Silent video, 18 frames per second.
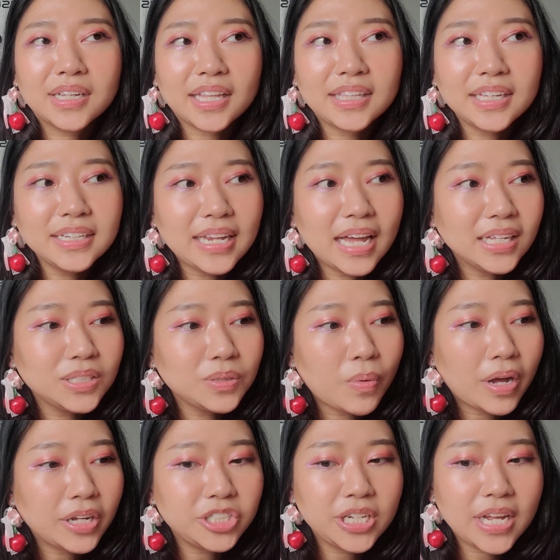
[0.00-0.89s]
I think
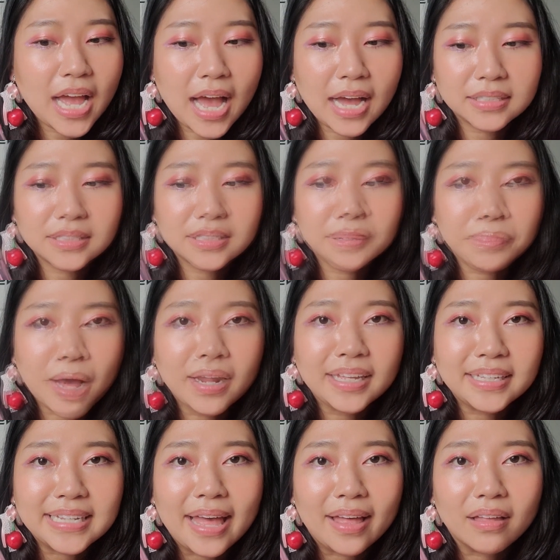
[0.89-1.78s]
that's why she has the
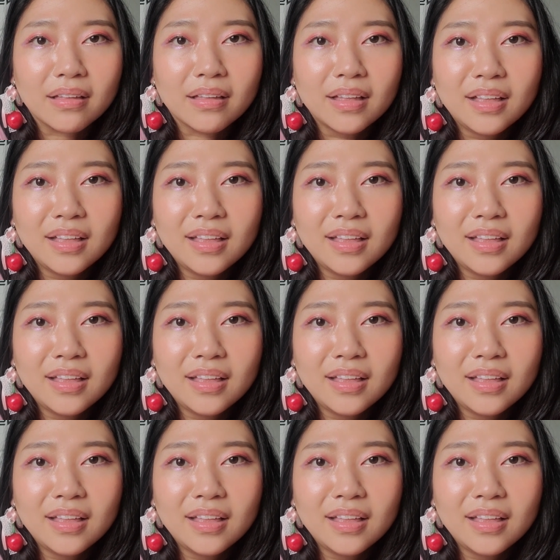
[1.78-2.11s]
bunny tail.